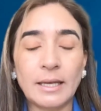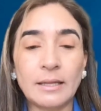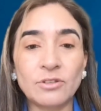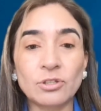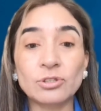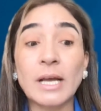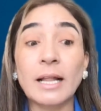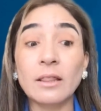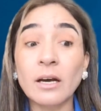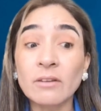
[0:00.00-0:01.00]
there's a
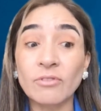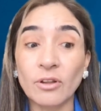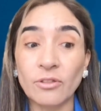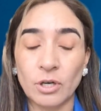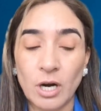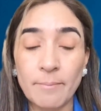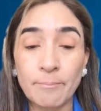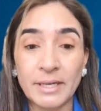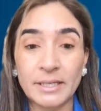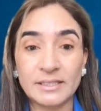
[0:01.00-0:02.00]
lot of other
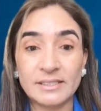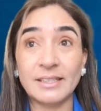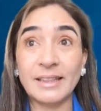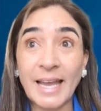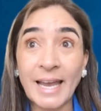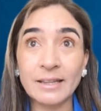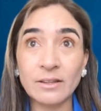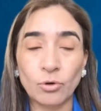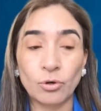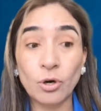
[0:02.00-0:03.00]
companies led
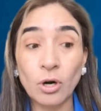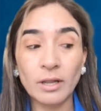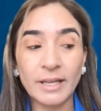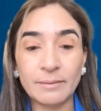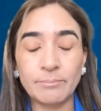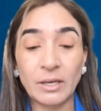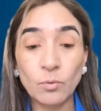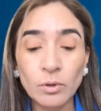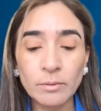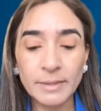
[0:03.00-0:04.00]
or co-led by
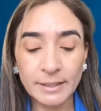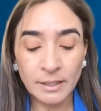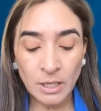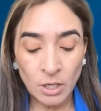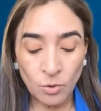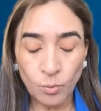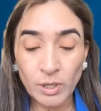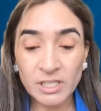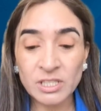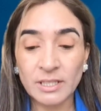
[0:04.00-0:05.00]
women,
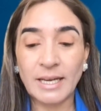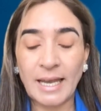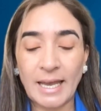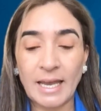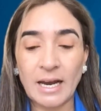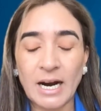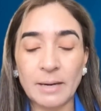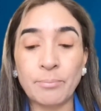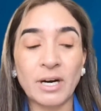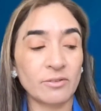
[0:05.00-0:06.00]
which
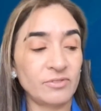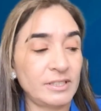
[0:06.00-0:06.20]
are part of